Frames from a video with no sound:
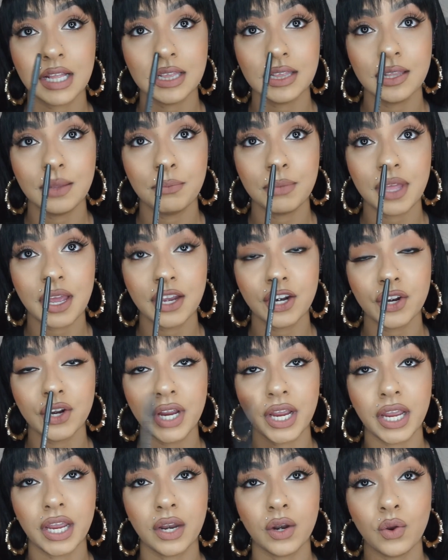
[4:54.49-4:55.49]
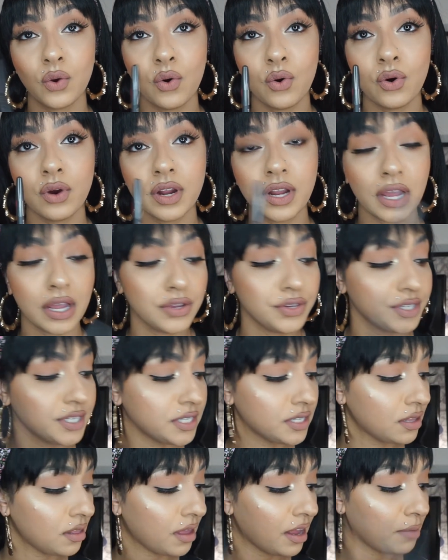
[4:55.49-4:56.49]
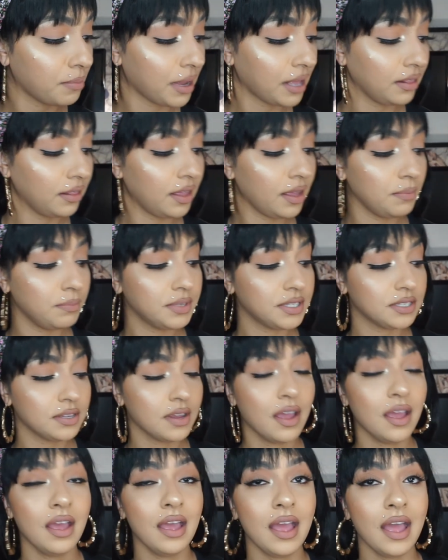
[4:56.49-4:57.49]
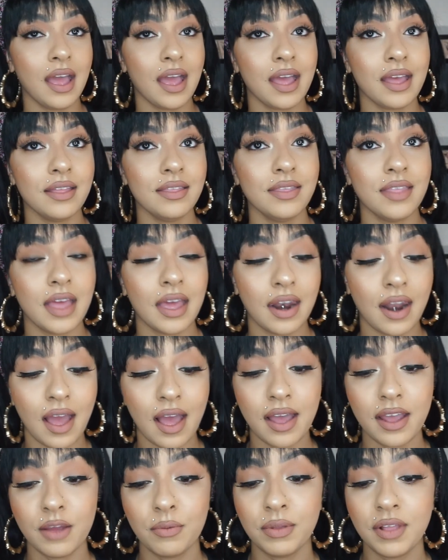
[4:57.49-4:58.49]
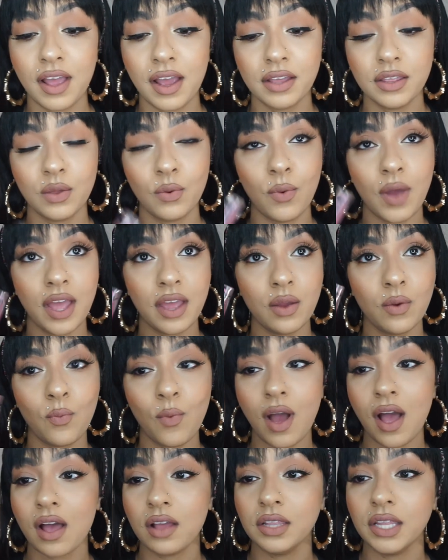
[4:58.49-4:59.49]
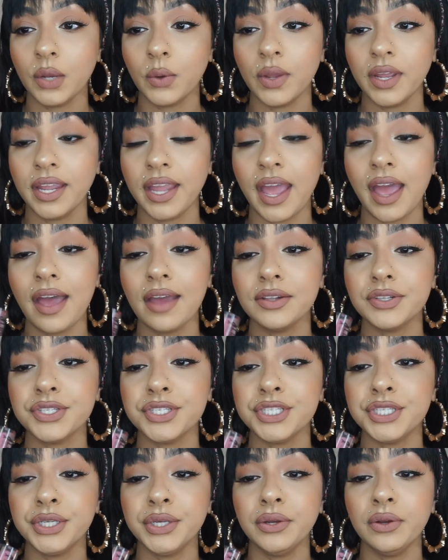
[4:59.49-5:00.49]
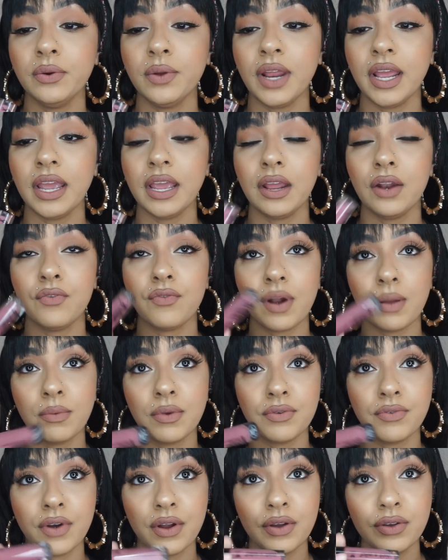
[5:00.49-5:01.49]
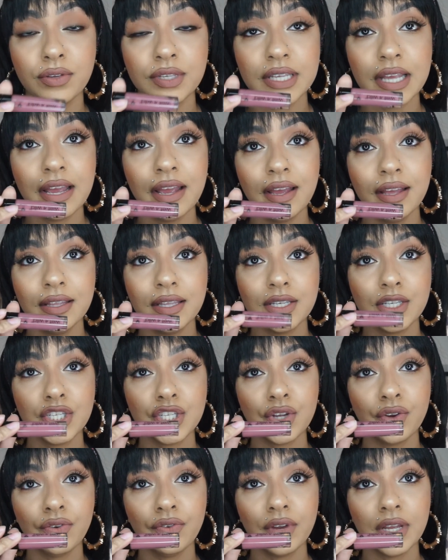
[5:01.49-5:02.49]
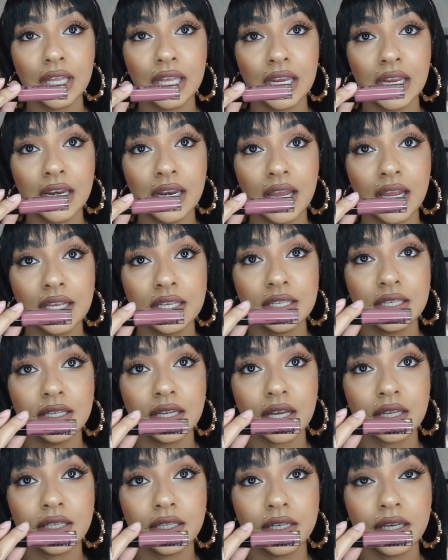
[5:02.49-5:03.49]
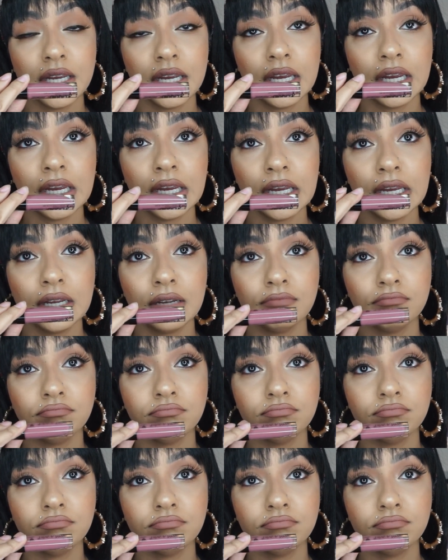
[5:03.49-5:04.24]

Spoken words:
lip liner in Cork. I use this to line my lips. And then I apply the Wet n Wild Liquid Catsuit in Rebel Rose. This is a really nice dusty,